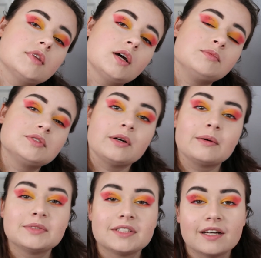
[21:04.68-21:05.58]
I'm so
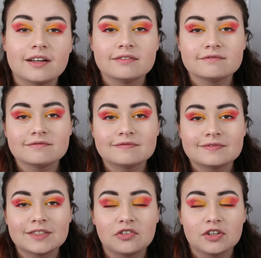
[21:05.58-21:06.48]
upset.
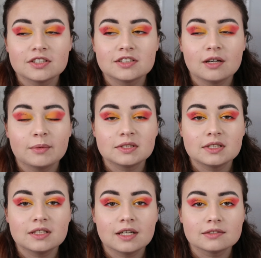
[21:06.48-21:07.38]
The first time I
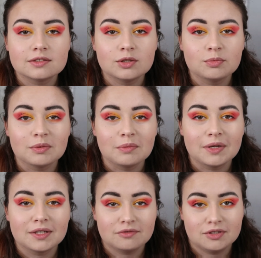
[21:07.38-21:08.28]
sit down to do a proper
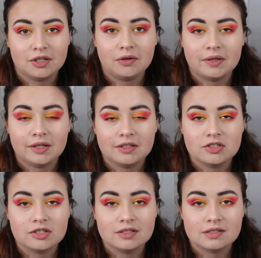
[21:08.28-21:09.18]
makeup video in
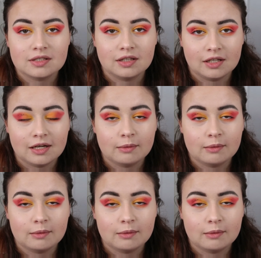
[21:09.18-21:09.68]
ages, and that